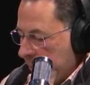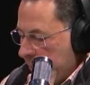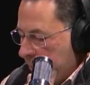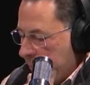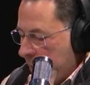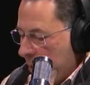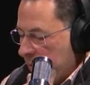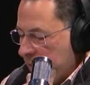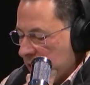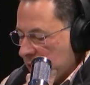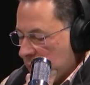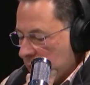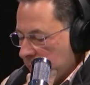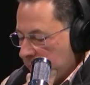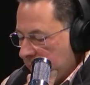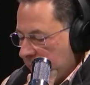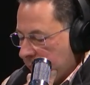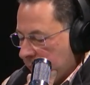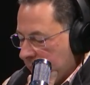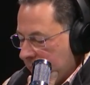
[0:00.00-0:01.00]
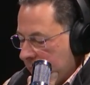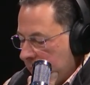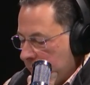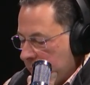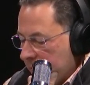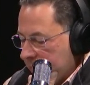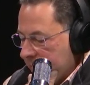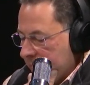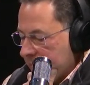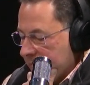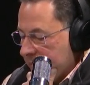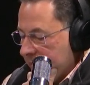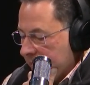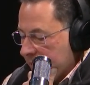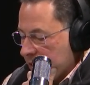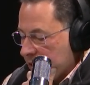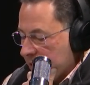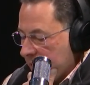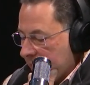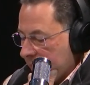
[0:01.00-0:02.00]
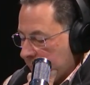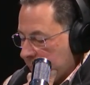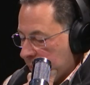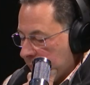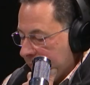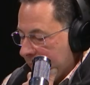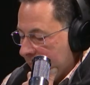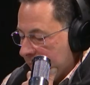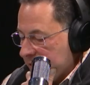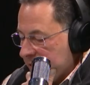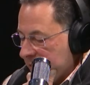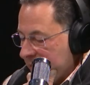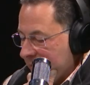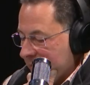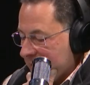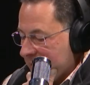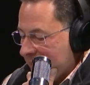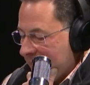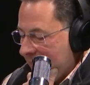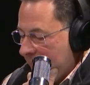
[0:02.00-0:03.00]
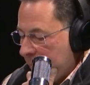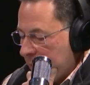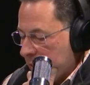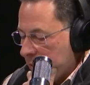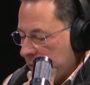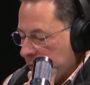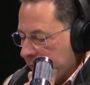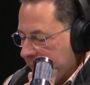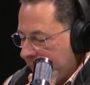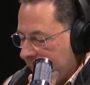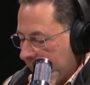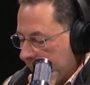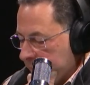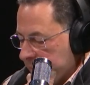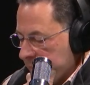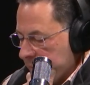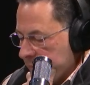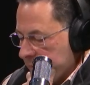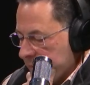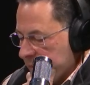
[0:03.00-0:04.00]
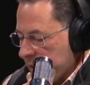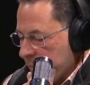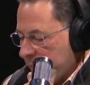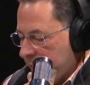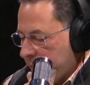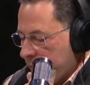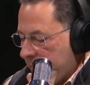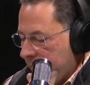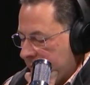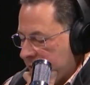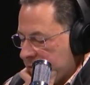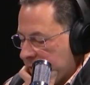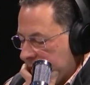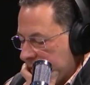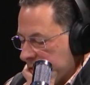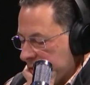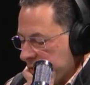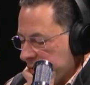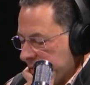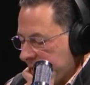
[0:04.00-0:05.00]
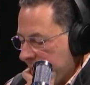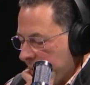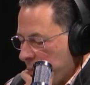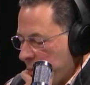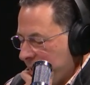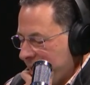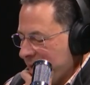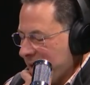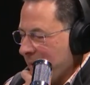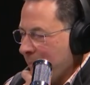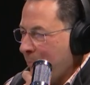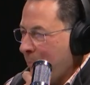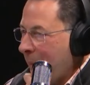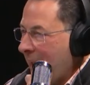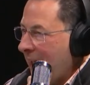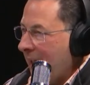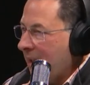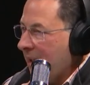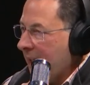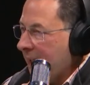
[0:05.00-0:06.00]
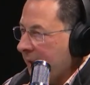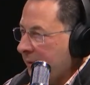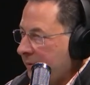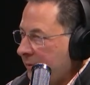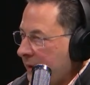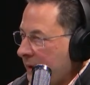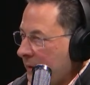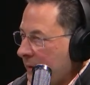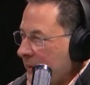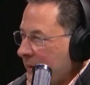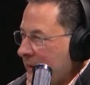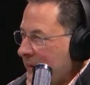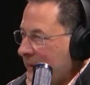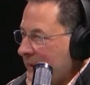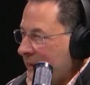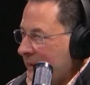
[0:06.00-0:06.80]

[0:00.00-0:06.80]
Bonus would be for anybody to take a shot at pronouncing its chemical name. So before I try to do that, what is a Bake Light phone?